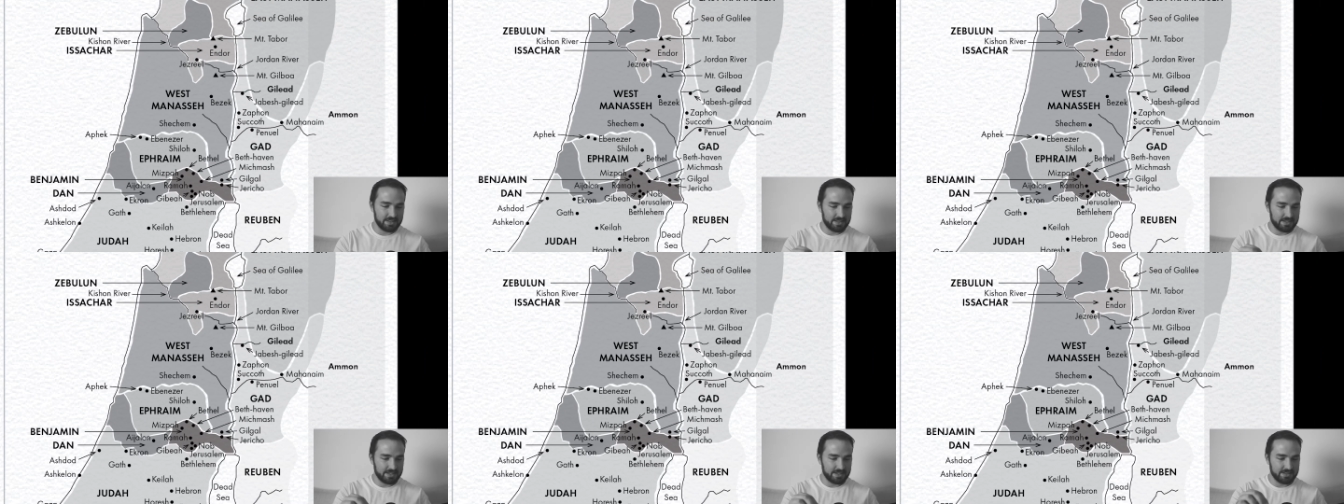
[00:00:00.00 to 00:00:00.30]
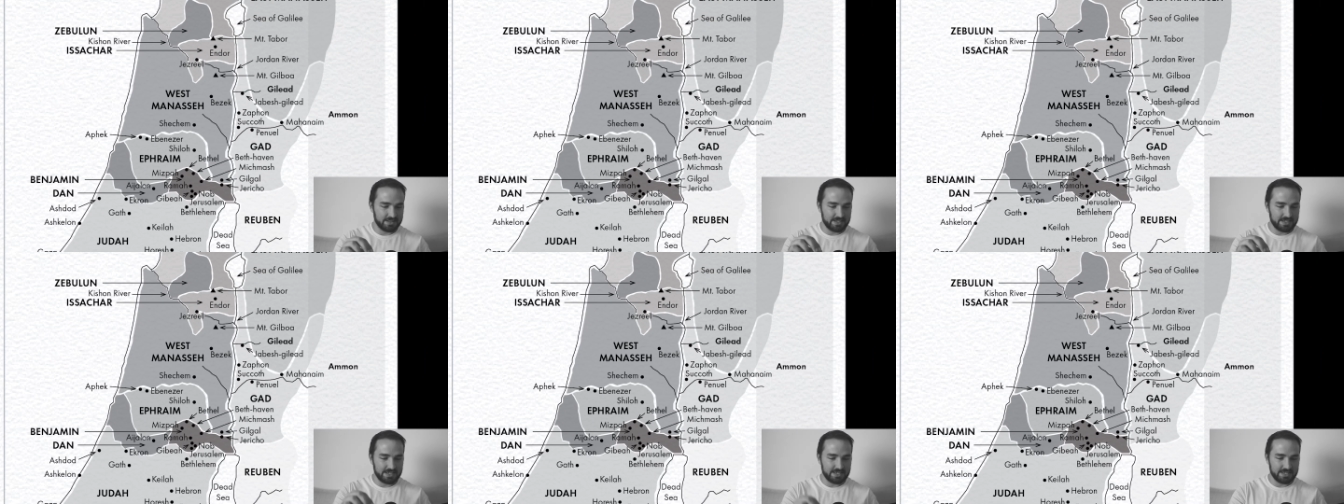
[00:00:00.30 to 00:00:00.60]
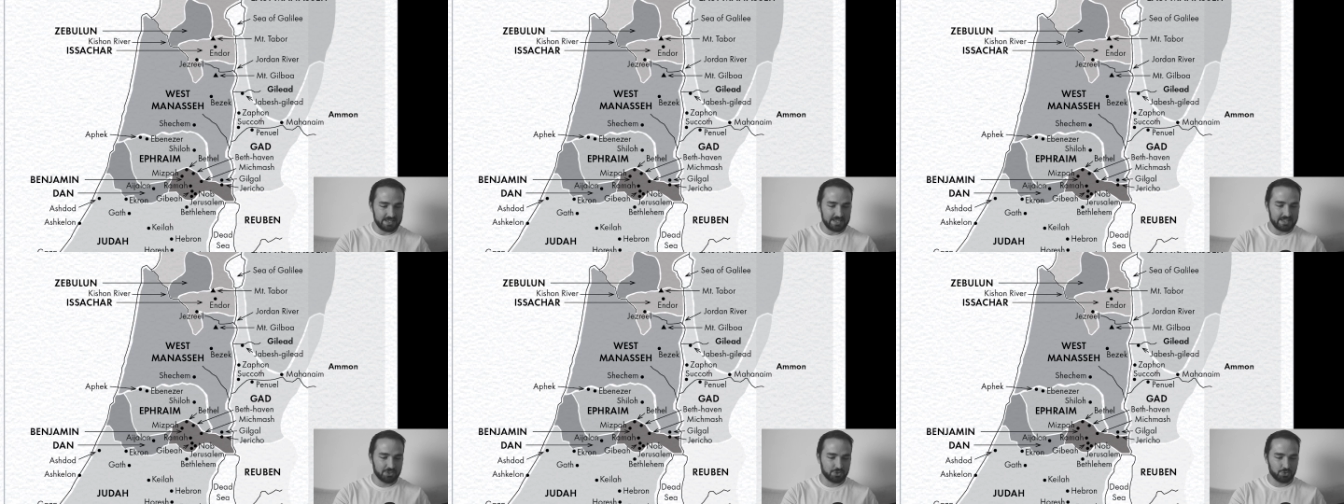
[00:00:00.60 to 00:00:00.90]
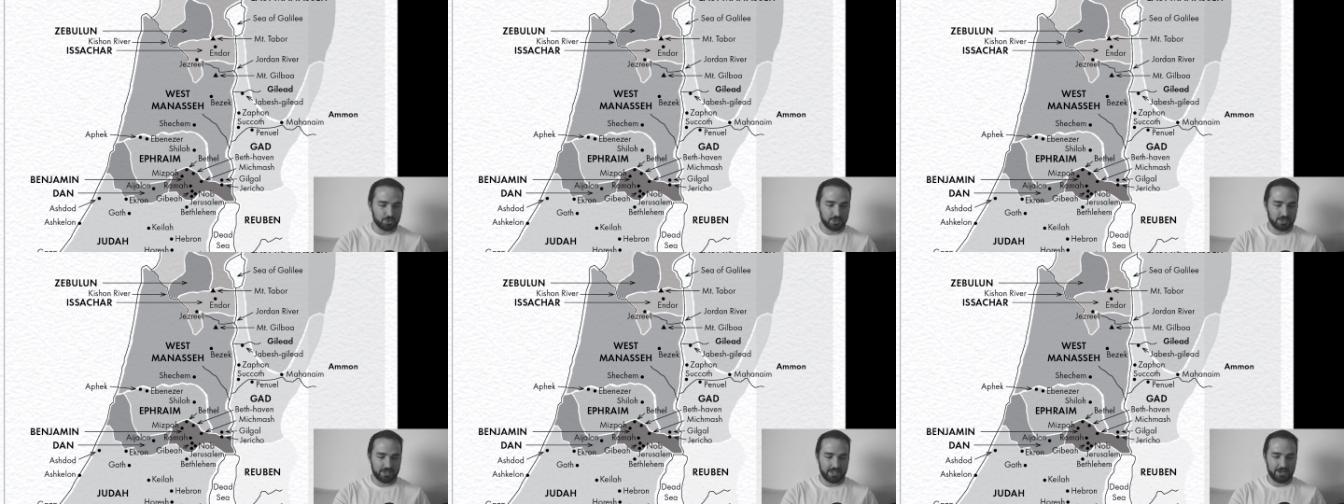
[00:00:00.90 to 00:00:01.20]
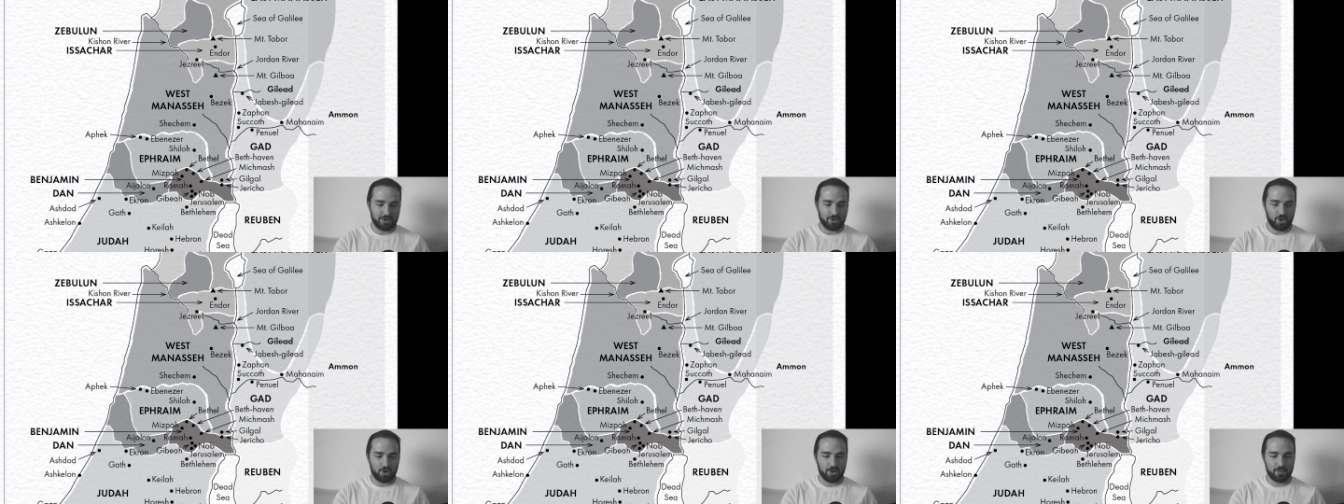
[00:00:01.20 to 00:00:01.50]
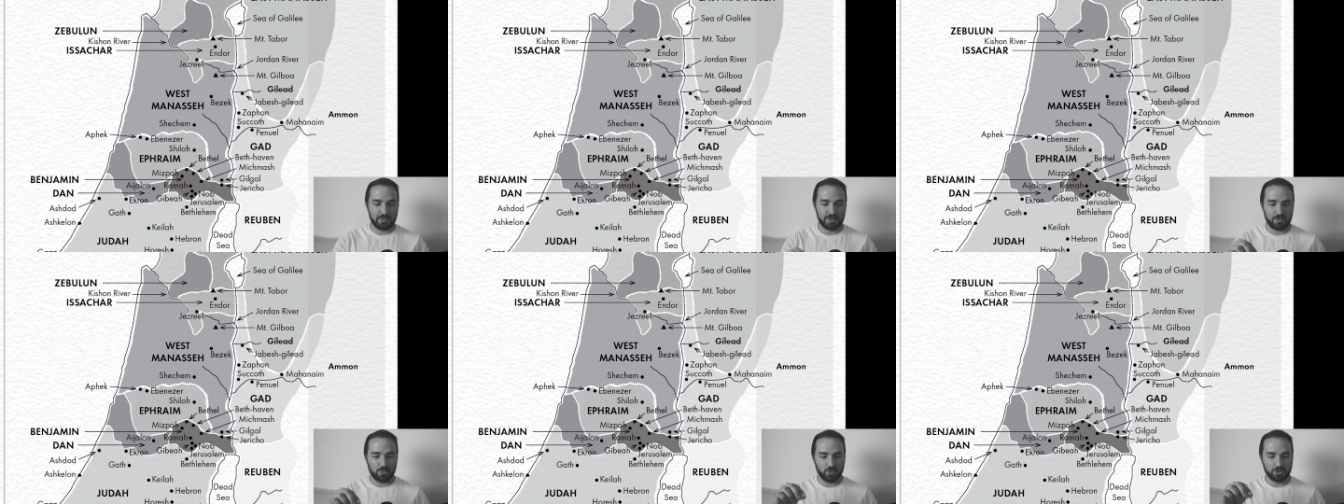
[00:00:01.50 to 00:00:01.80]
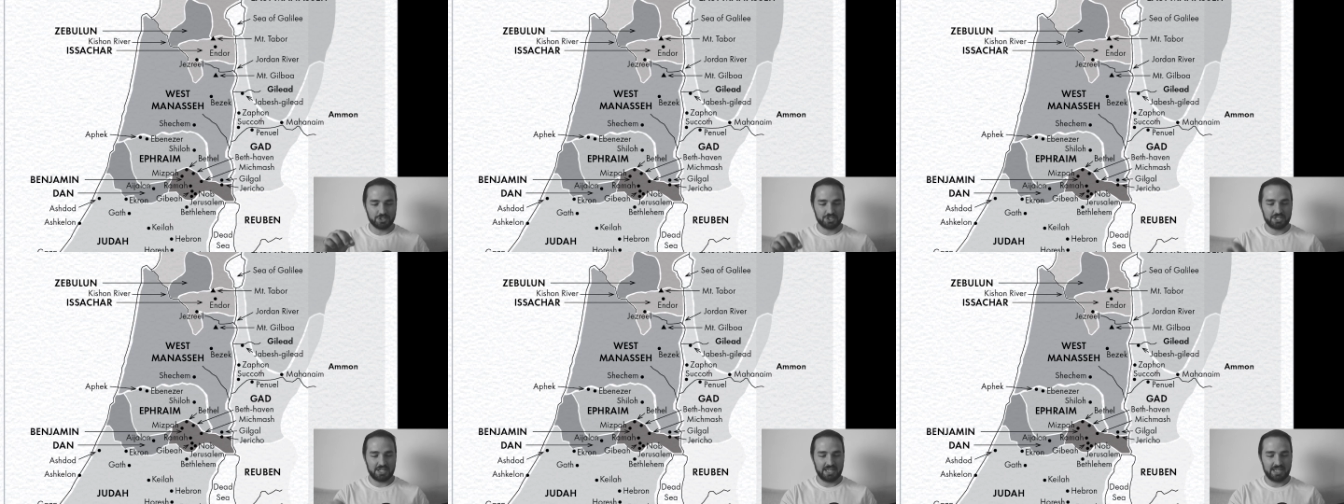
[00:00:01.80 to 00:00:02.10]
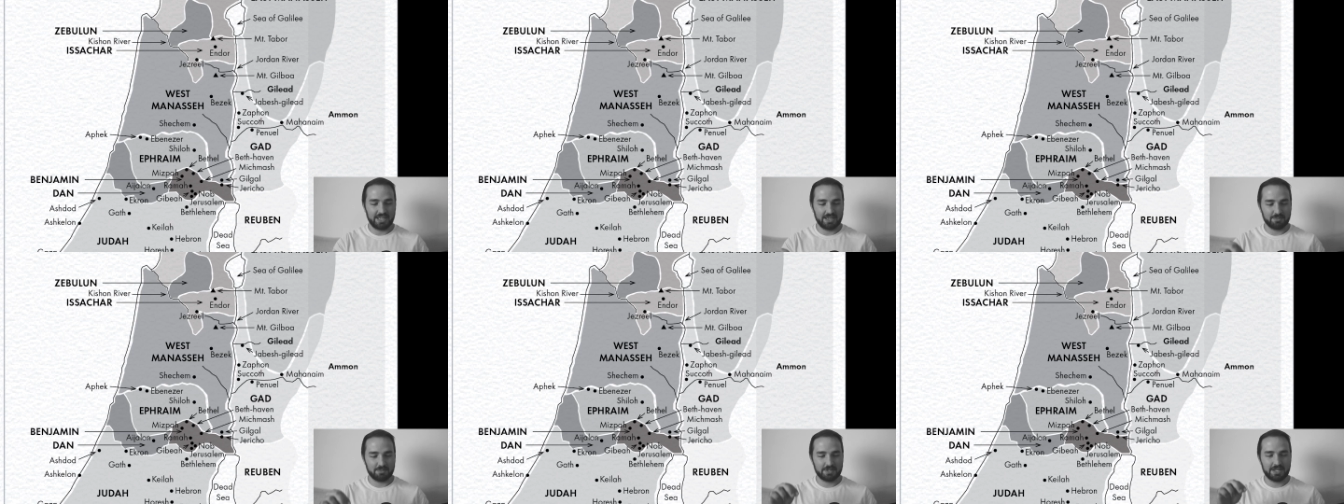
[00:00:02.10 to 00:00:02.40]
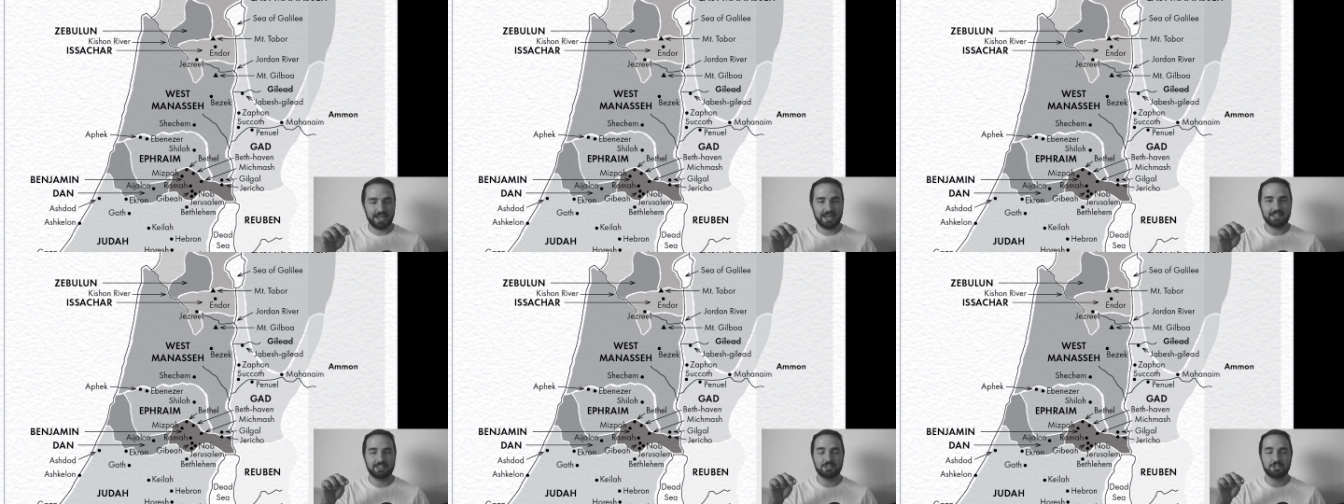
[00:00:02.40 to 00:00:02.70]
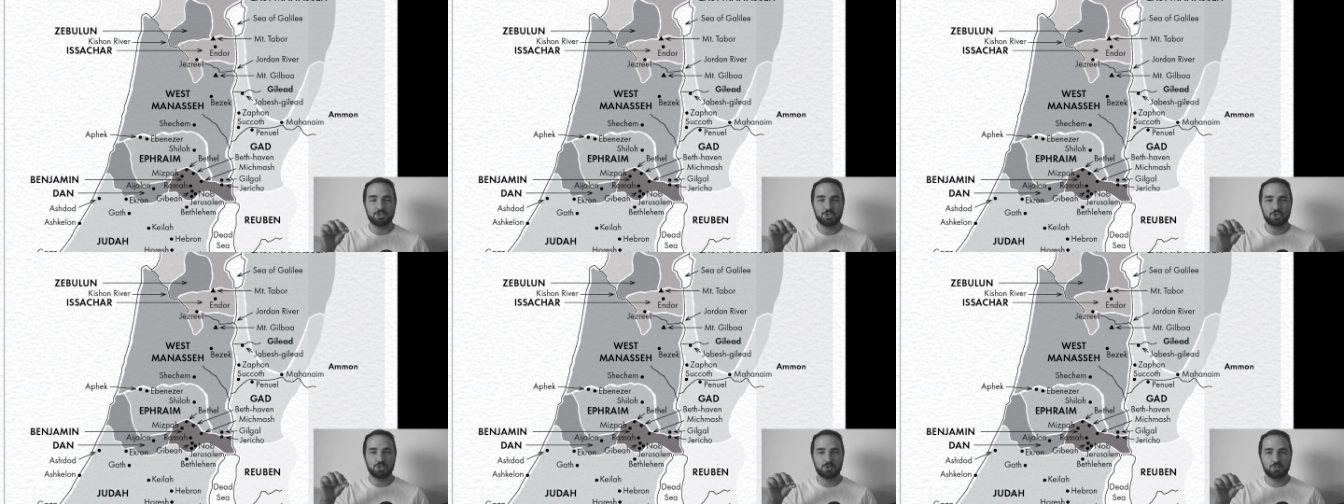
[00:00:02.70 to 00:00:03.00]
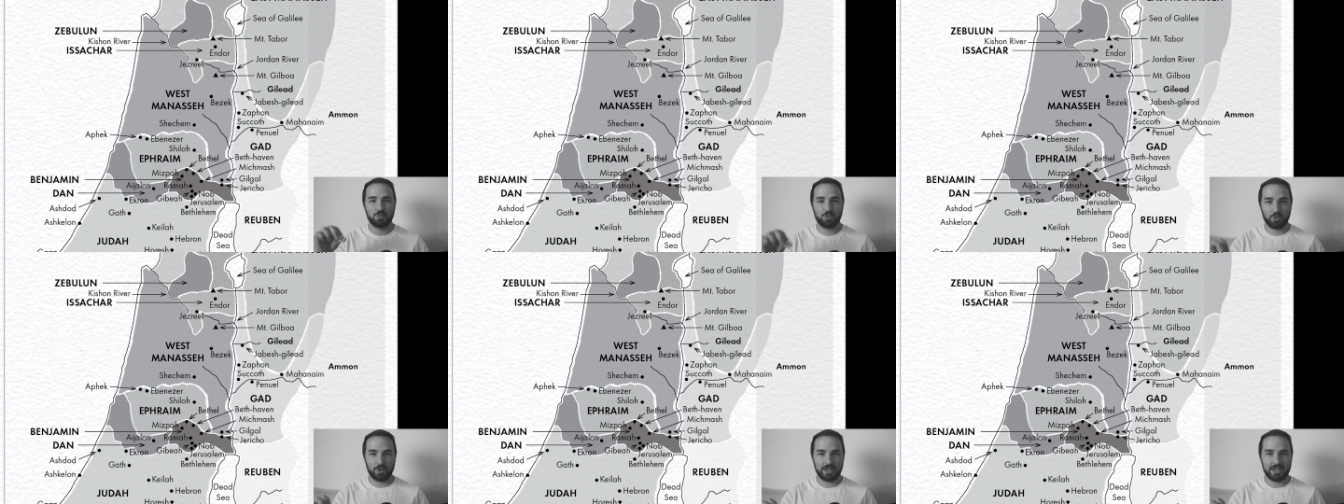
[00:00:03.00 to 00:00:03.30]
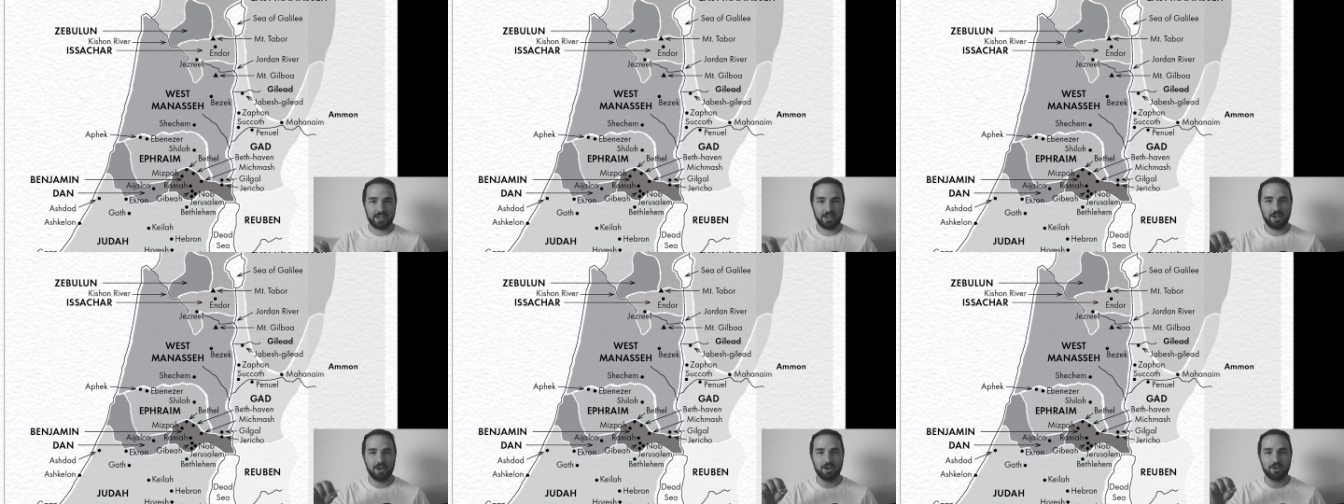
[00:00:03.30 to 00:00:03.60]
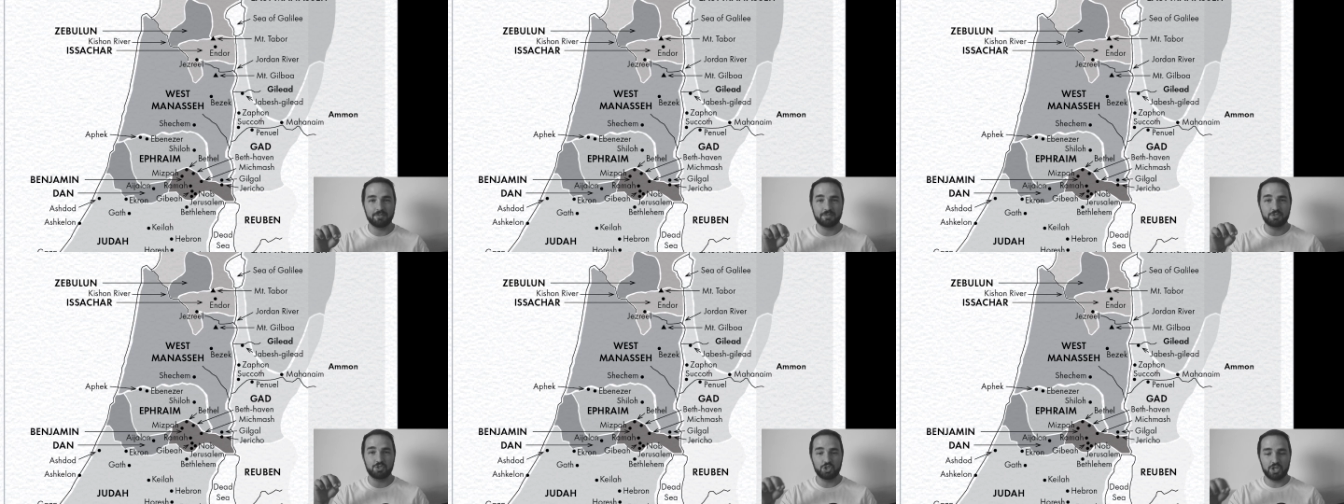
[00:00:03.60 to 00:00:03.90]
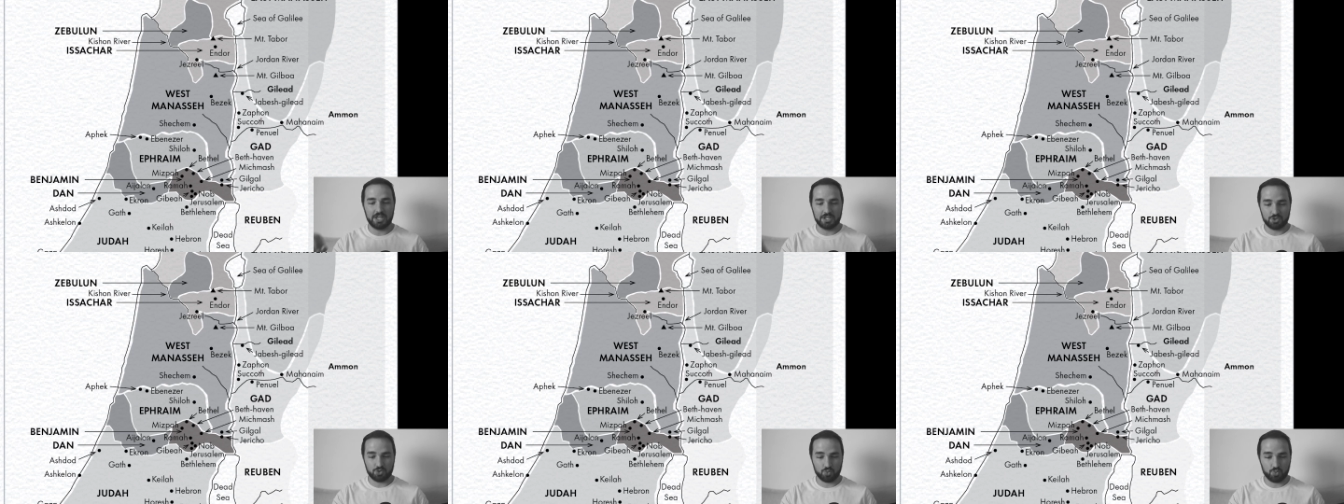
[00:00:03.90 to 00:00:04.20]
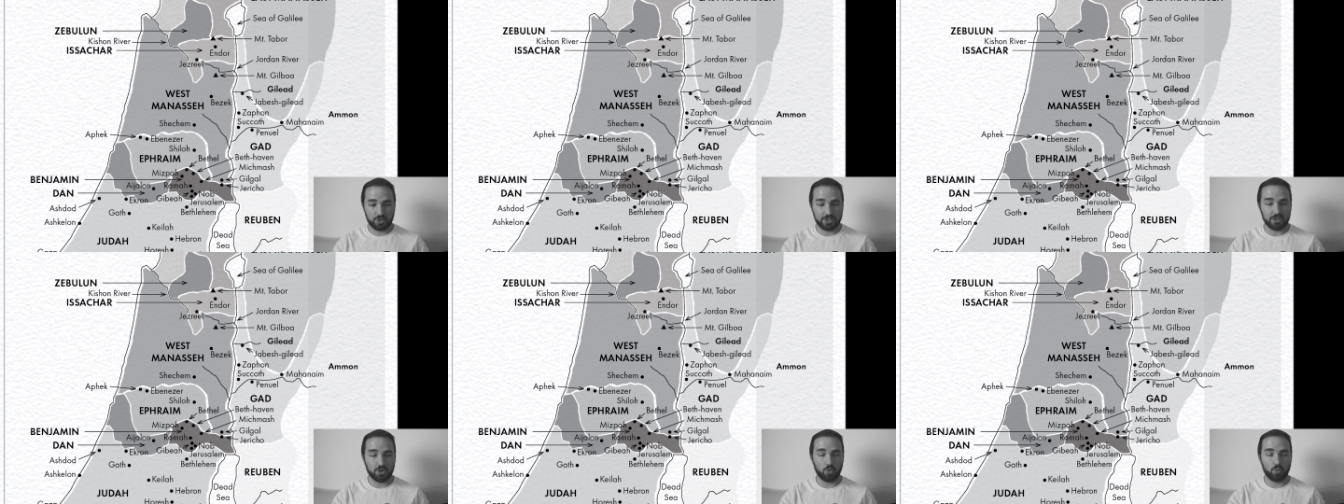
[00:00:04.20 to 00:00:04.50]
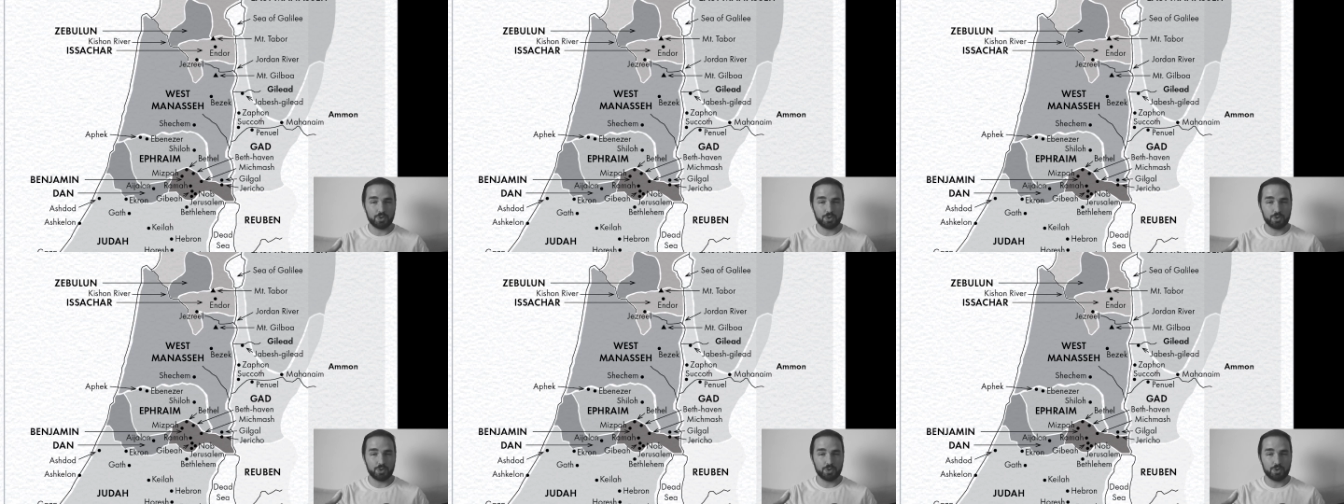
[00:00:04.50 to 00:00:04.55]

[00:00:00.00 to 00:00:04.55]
then the Israelite army was camped at the spring of Jezreel,